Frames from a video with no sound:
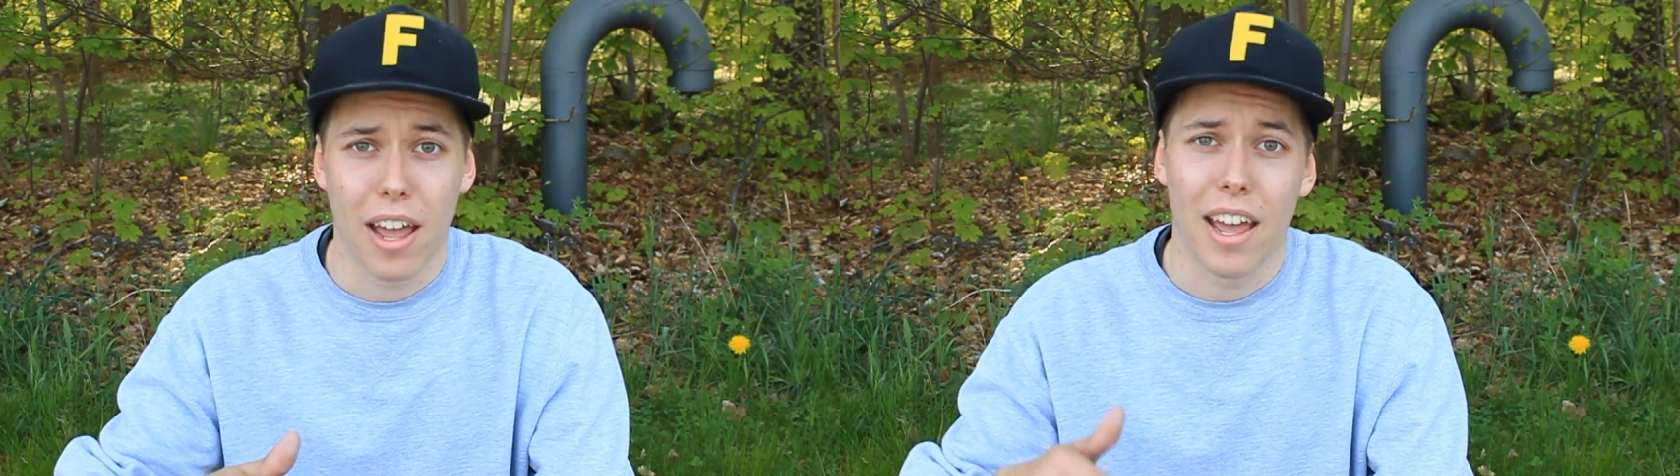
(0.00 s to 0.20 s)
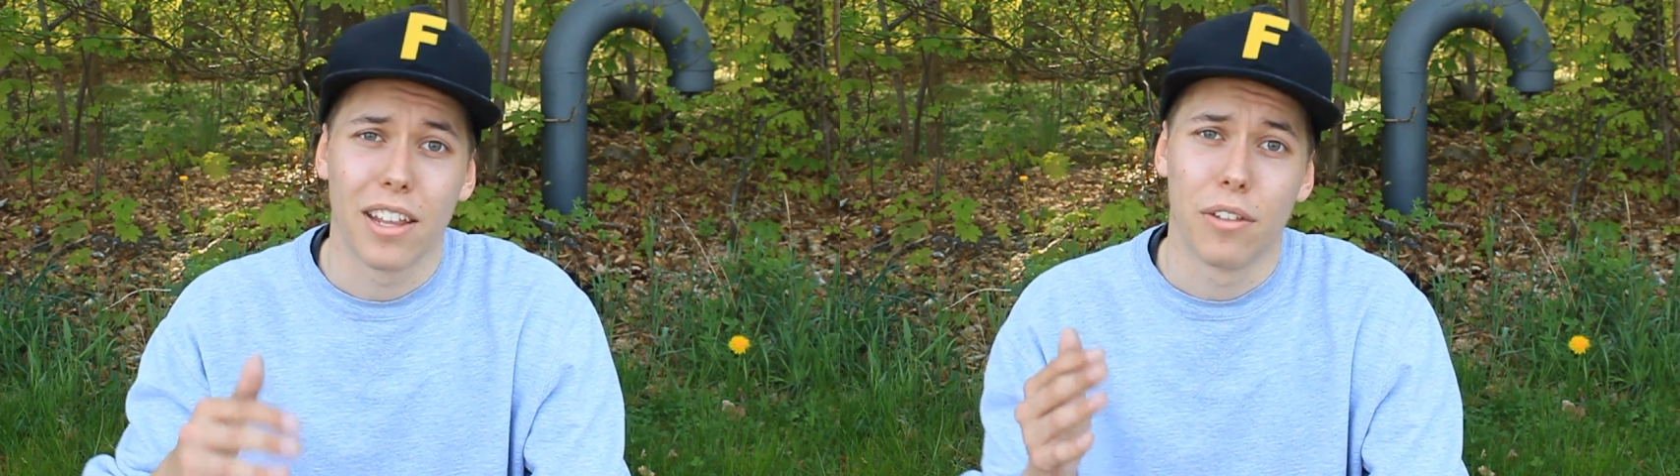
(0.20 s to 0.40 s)

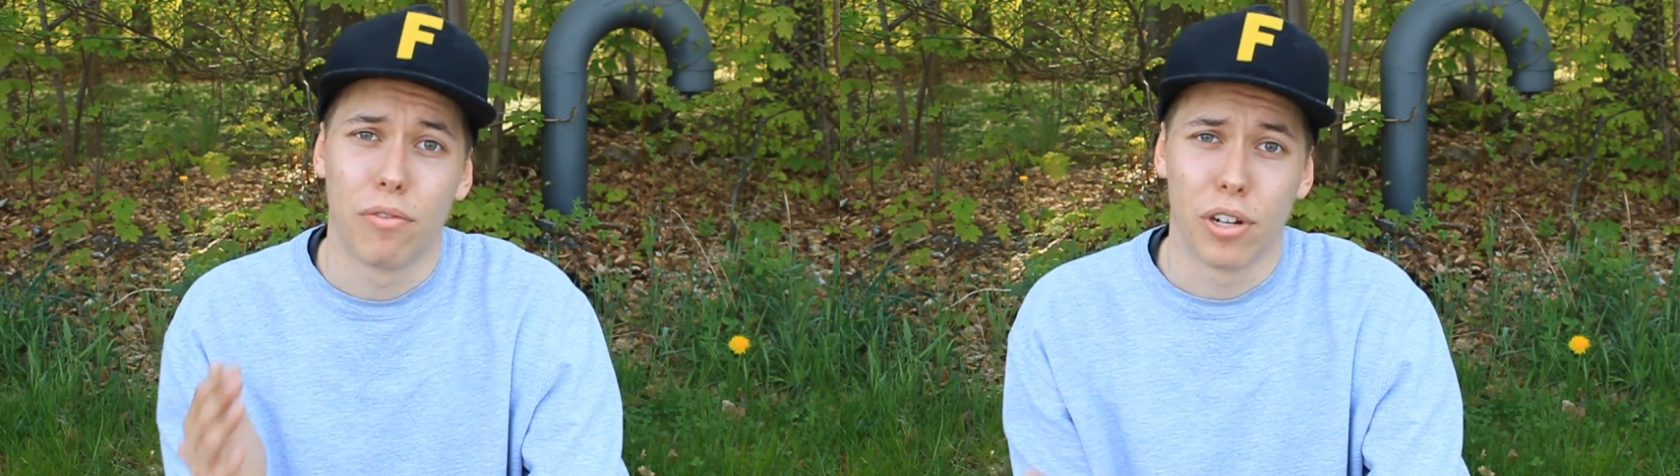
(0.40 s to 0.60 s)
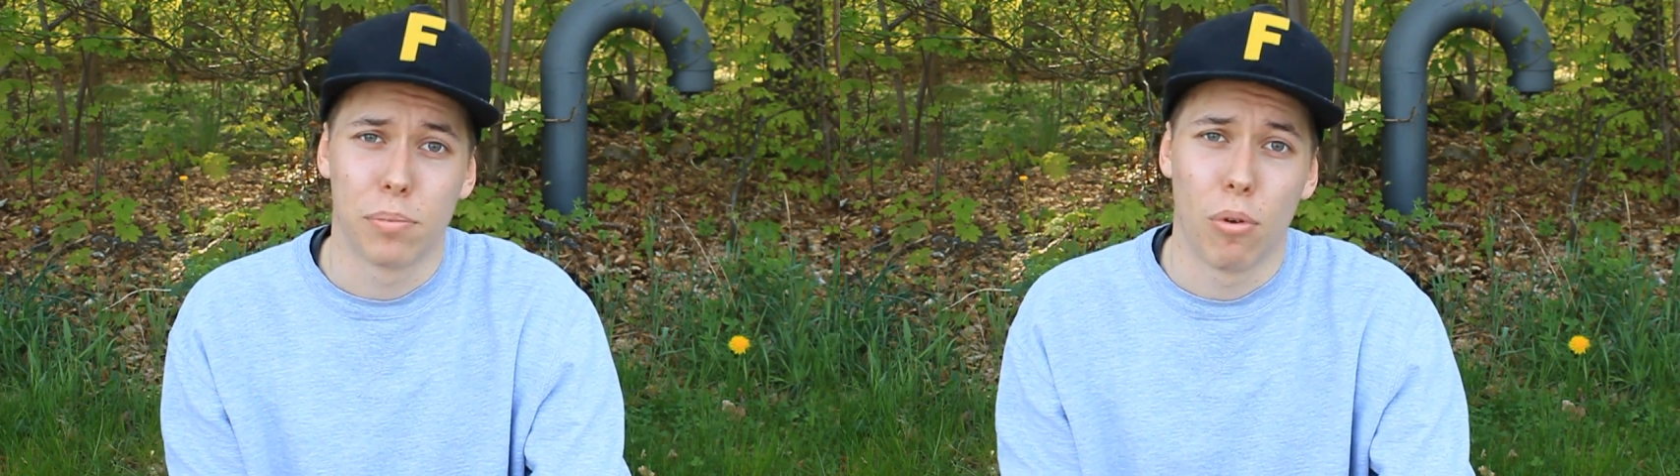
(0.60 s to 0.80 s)
and the
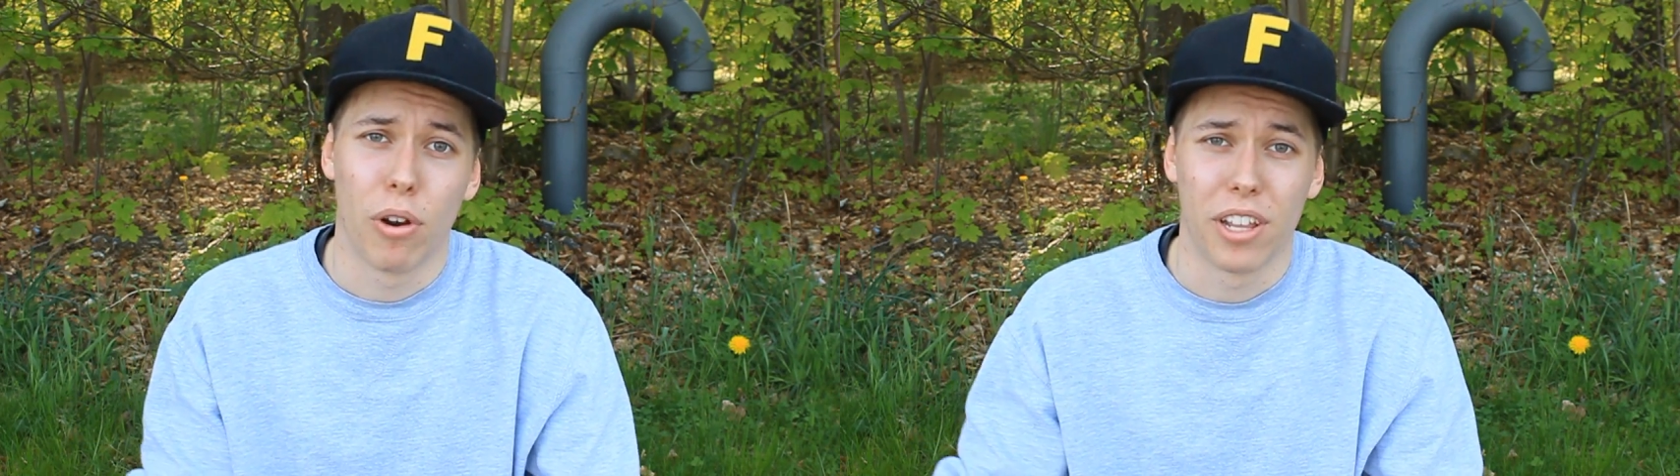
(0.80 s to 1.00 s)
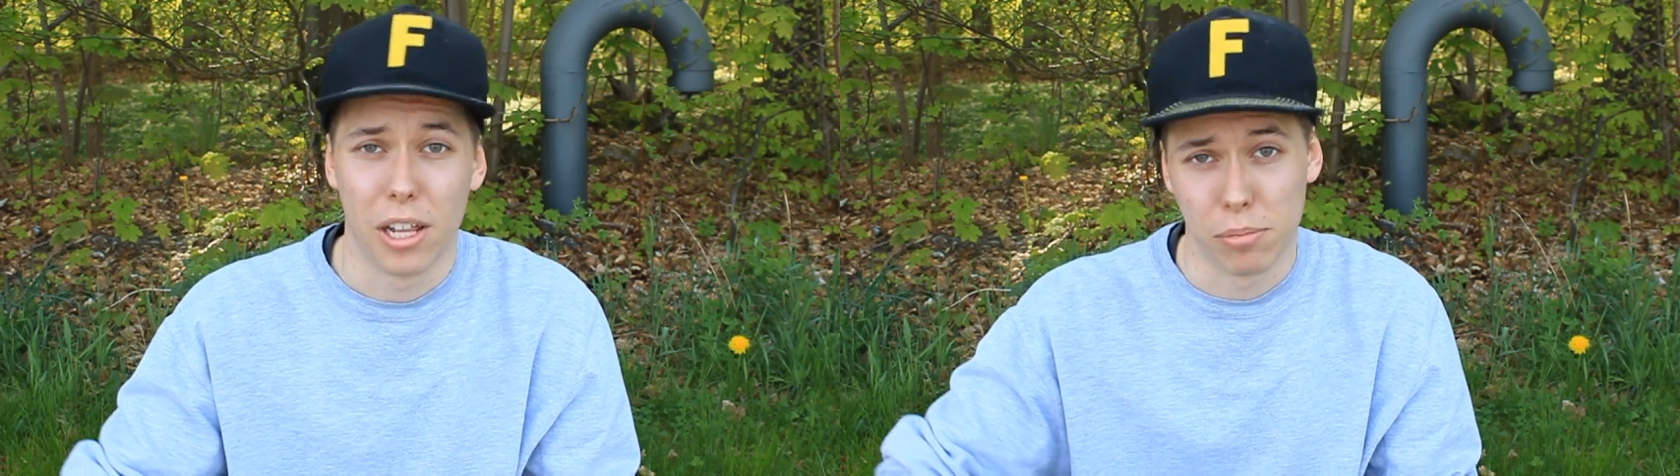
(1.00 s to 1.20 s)
fresh
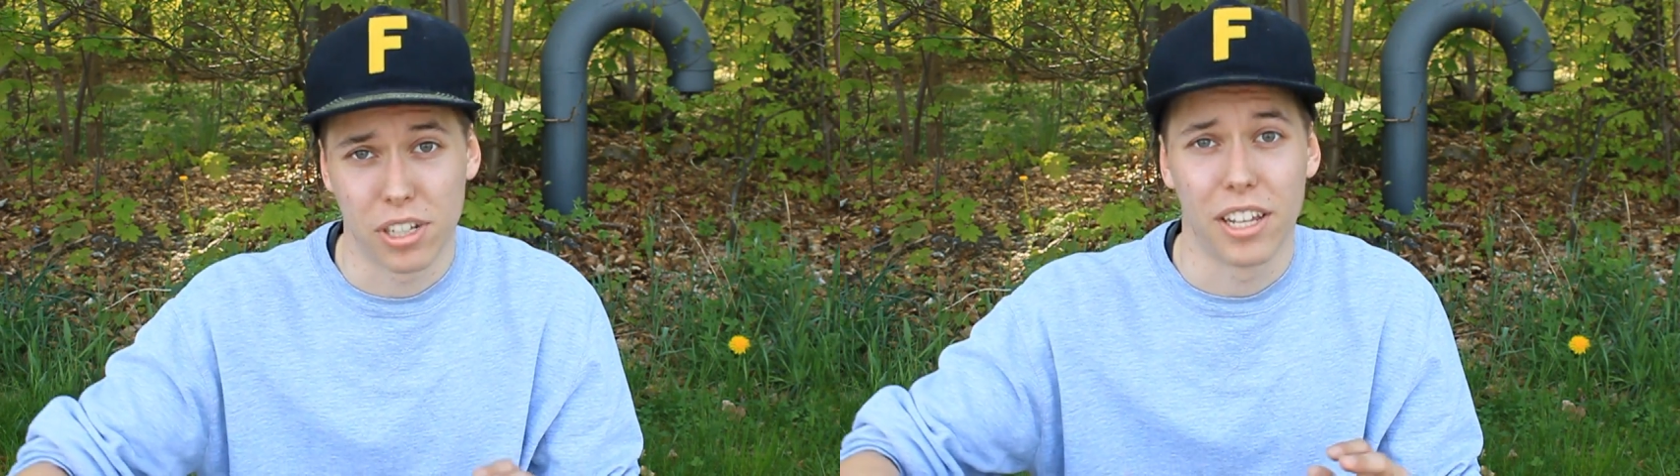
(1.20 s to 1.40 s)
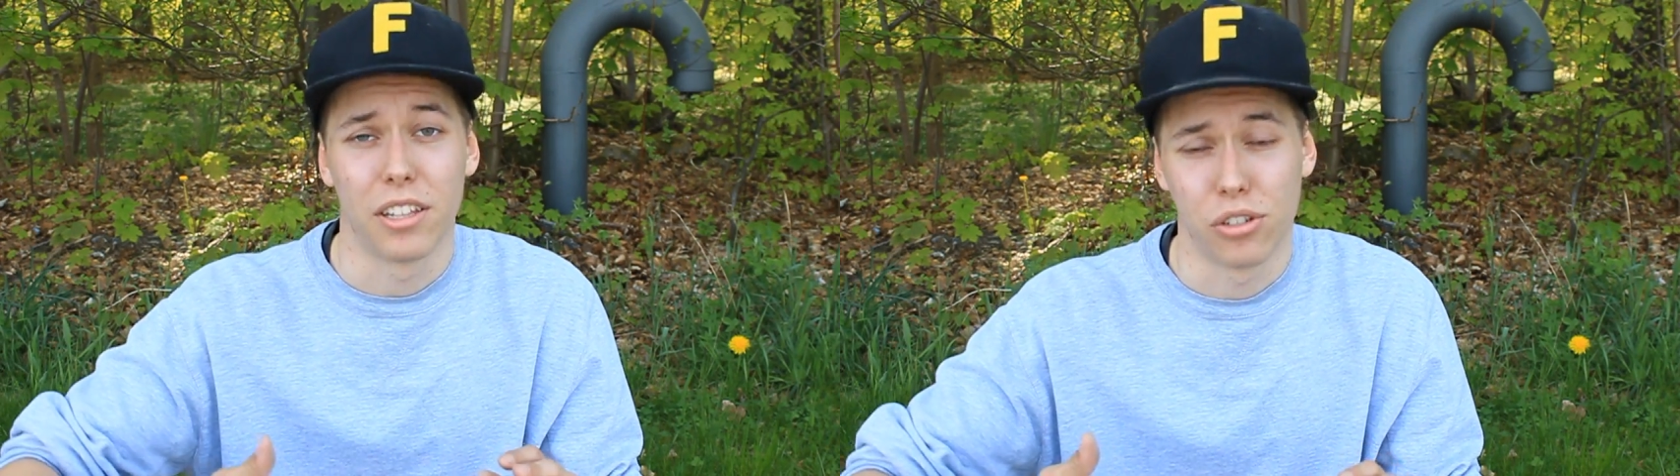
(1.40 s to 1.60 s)
board
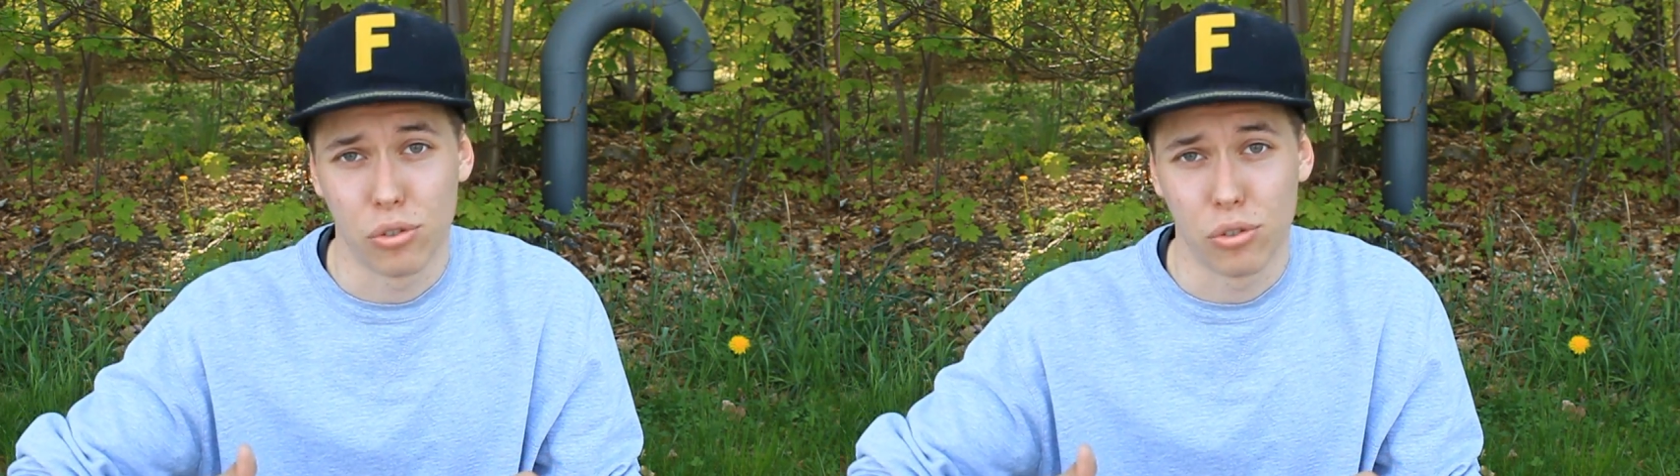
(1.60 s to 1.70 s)
helps get the